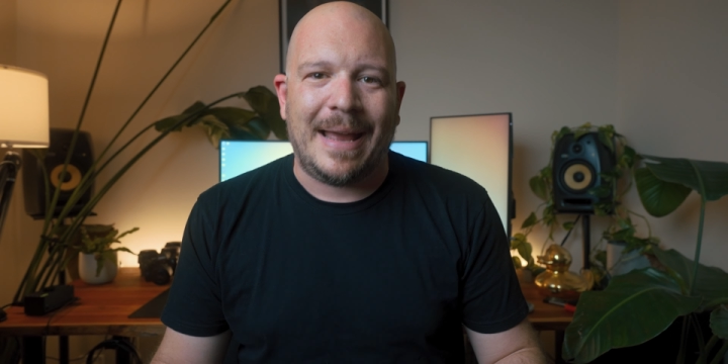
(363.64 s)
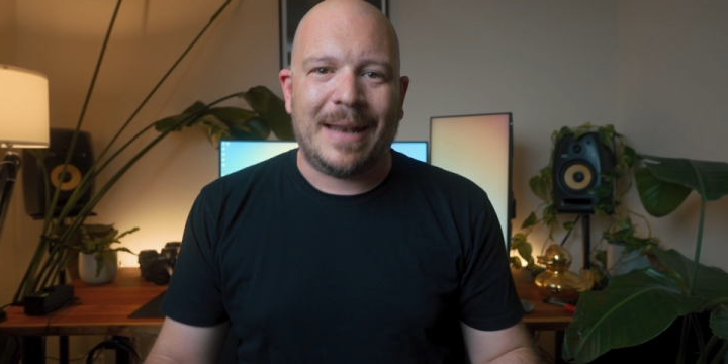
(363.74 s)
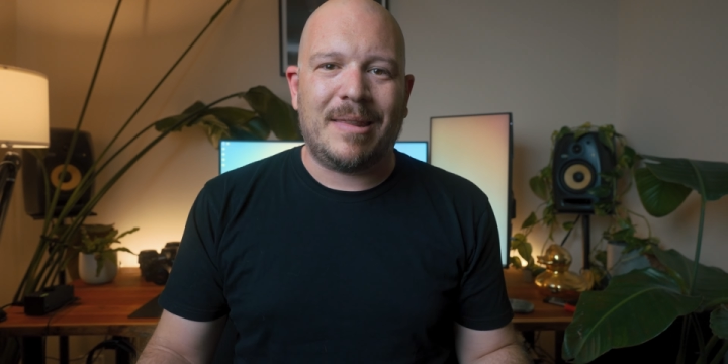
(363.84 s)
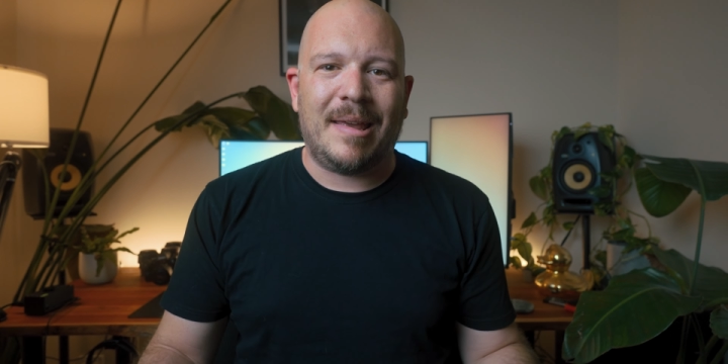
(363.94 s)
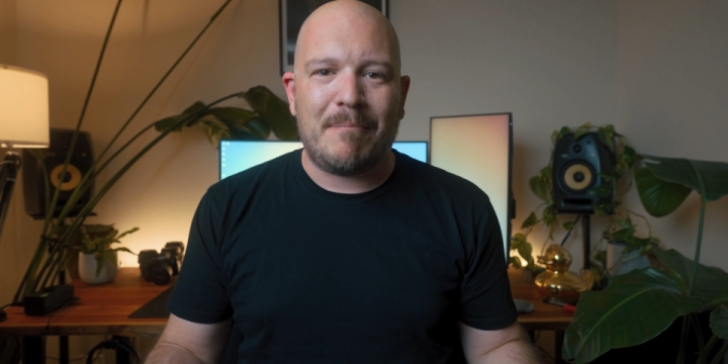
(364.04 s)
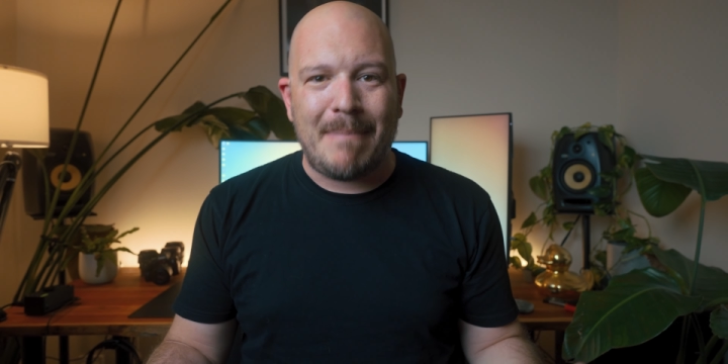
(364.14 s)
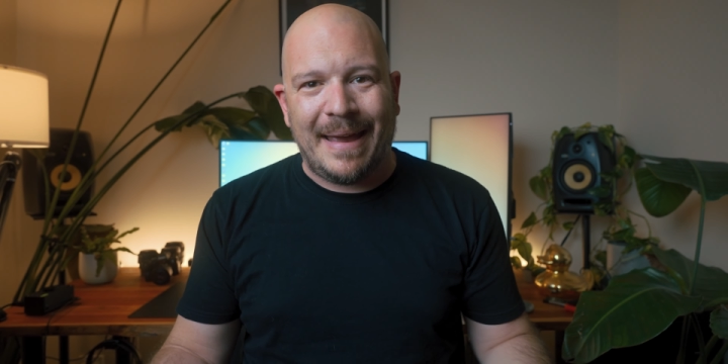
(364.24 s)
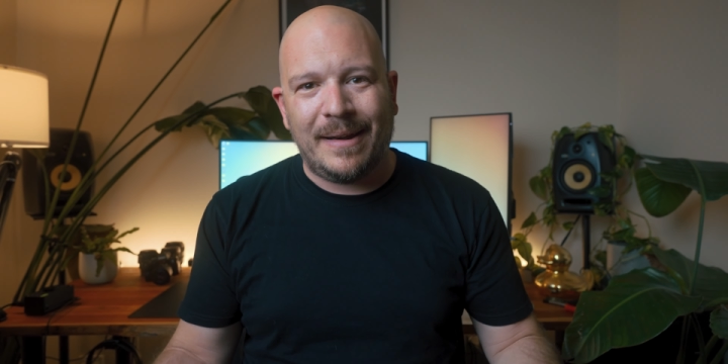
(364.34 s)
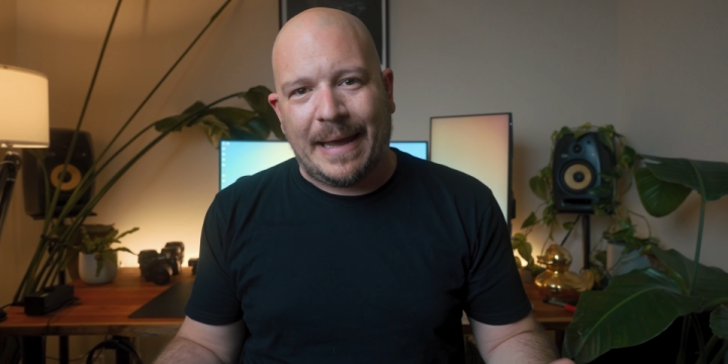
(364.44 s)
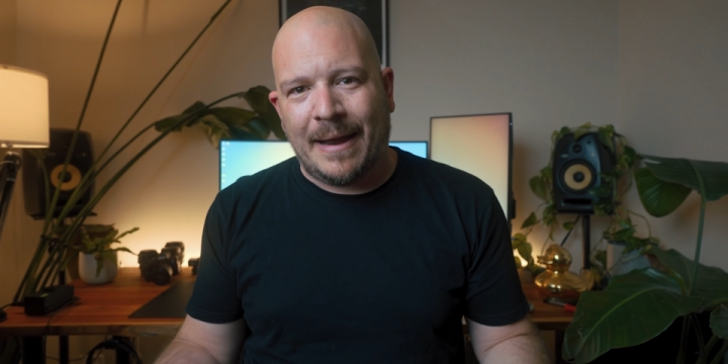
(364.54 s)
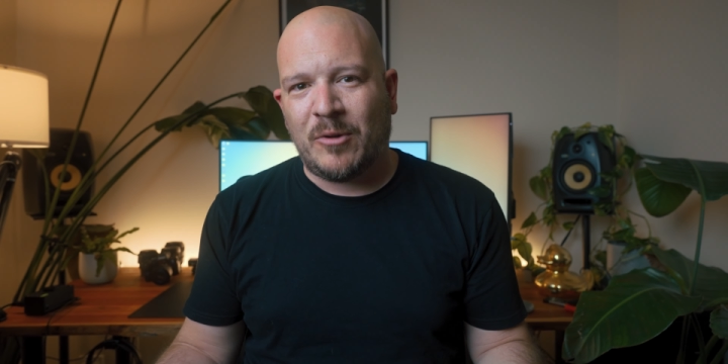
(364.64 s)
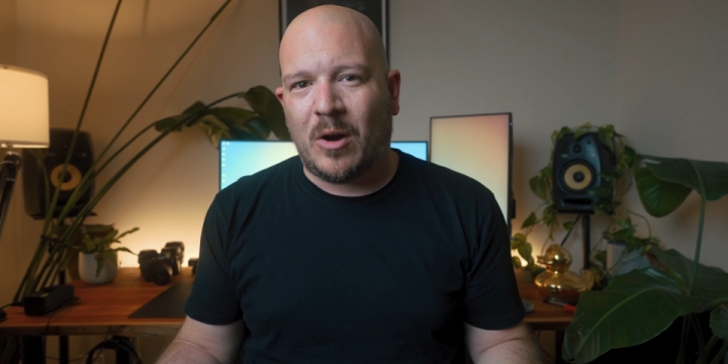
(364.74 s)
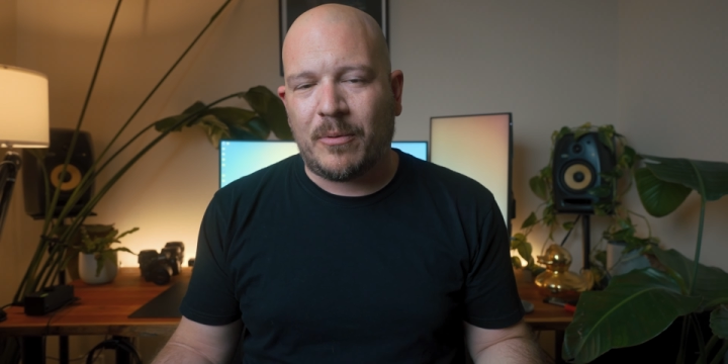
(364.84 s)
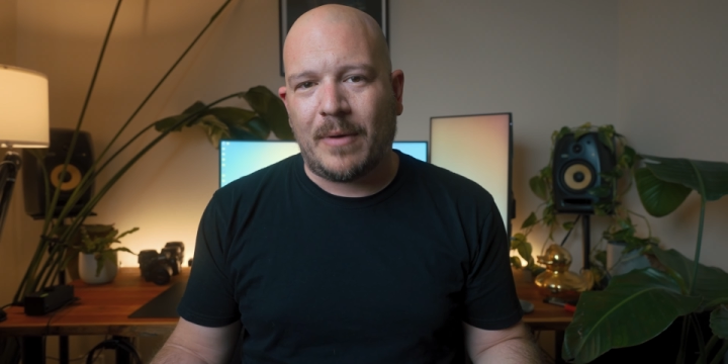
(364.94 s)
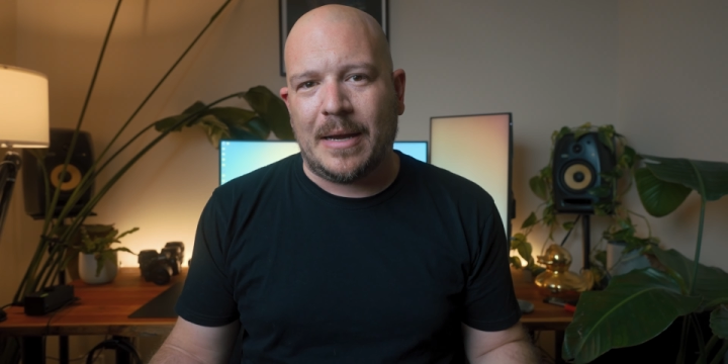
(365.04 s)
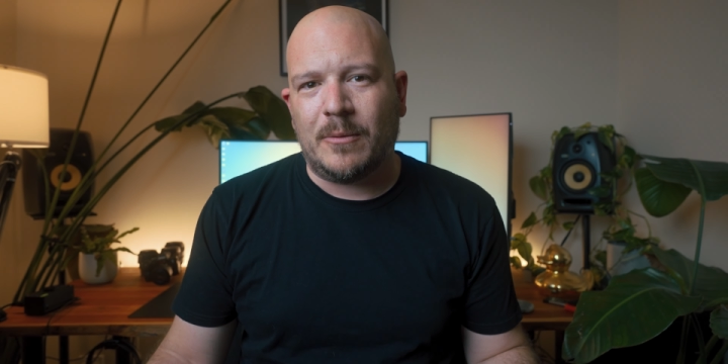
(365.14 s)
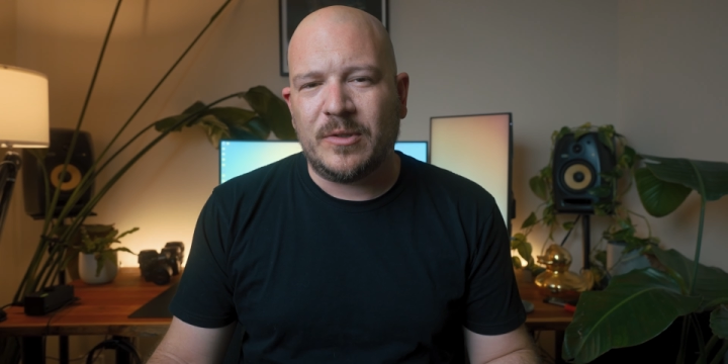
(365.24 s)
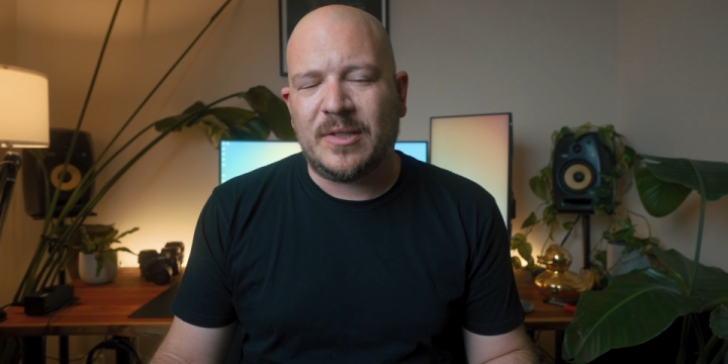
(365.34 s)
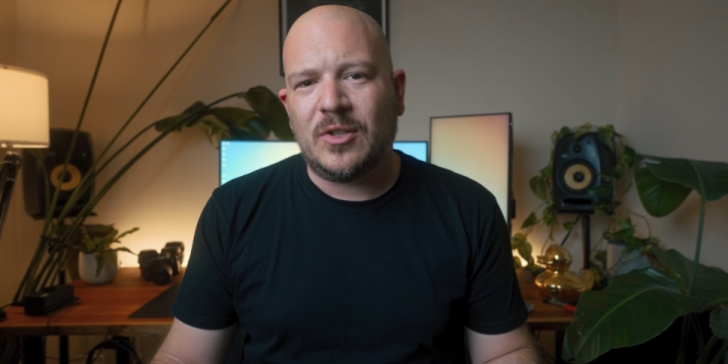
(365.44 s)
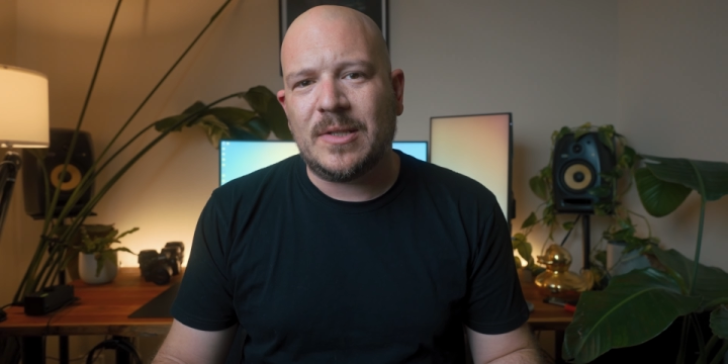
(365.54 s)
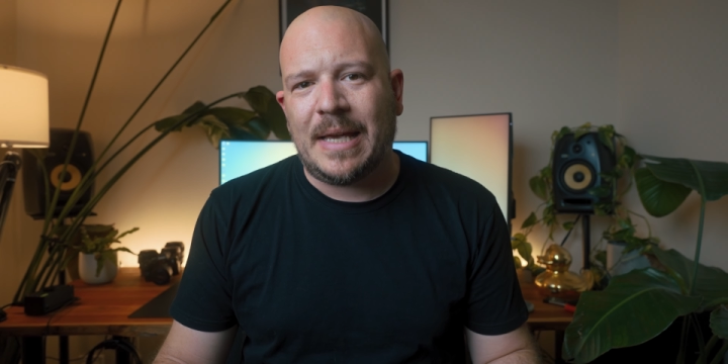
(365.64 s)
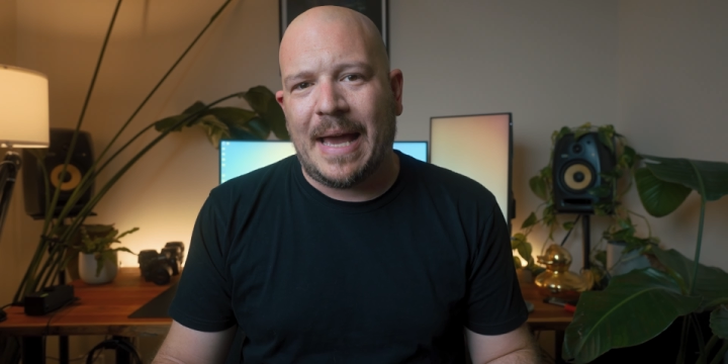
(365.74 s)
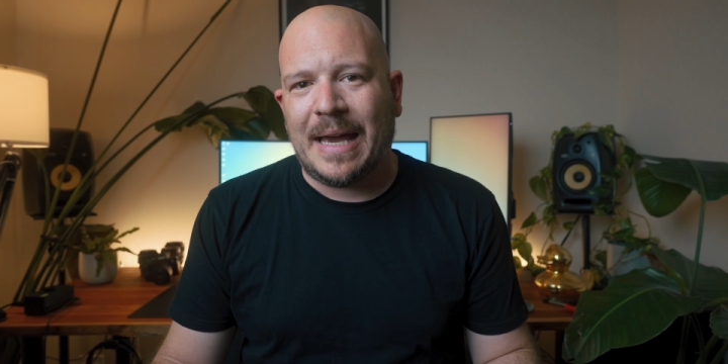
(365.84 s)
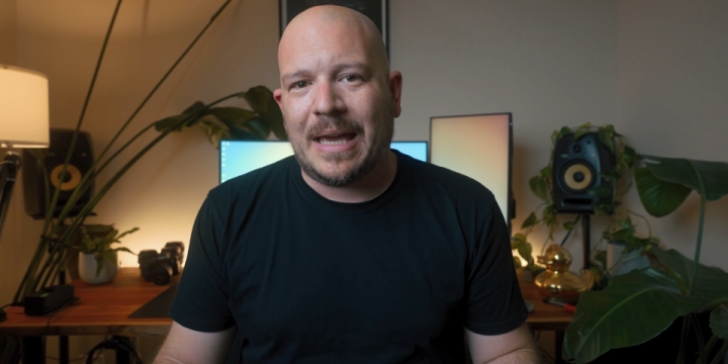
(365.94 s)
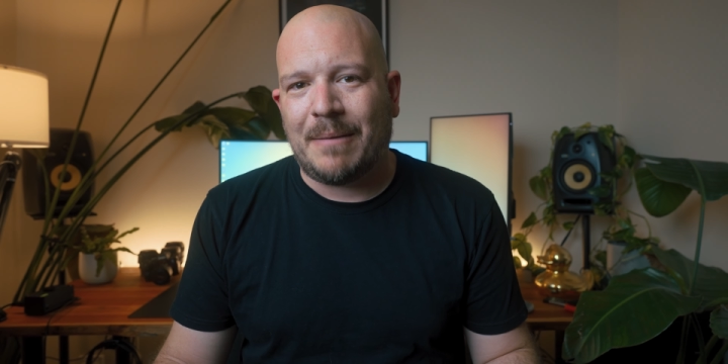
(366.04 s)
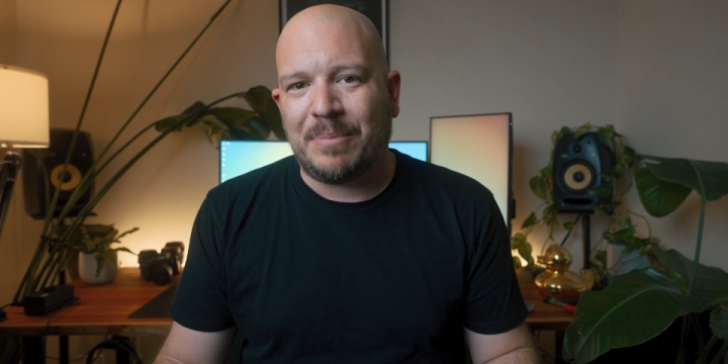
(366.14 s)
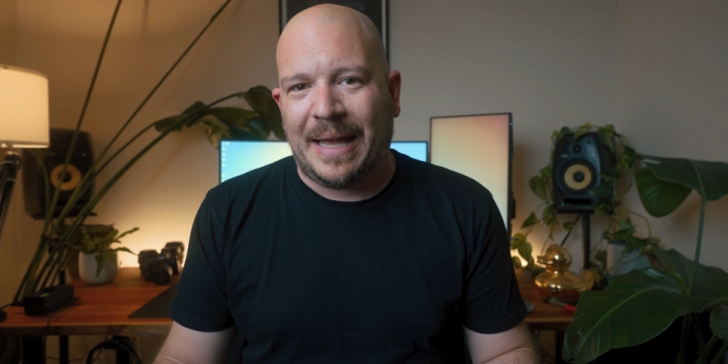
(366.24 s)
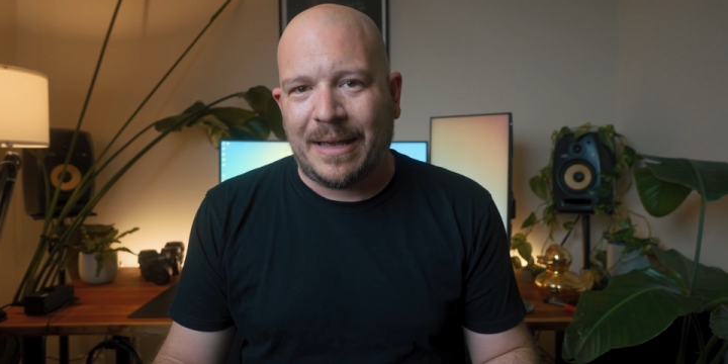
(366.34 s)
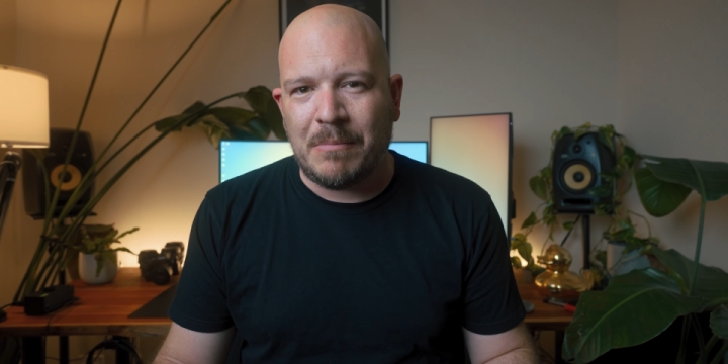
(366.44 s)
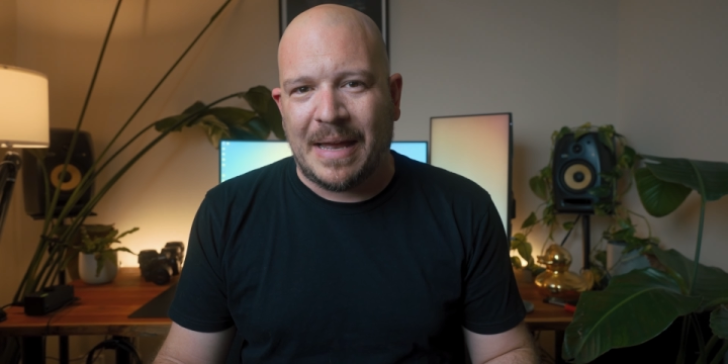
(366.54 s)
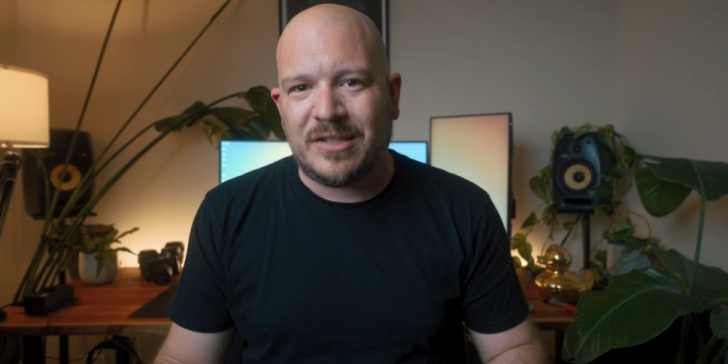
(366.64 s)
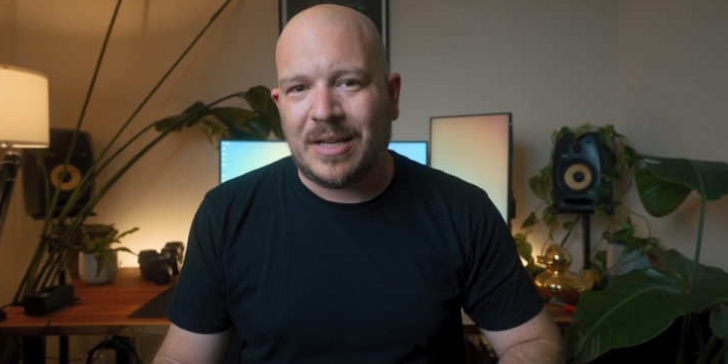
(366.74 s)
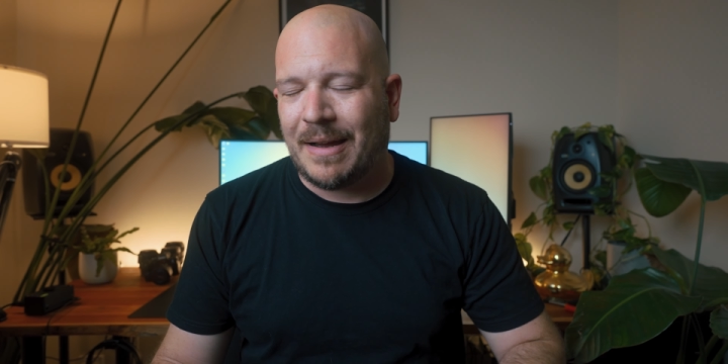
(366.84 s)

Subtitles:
And the main camera operator was using a Blackmagic.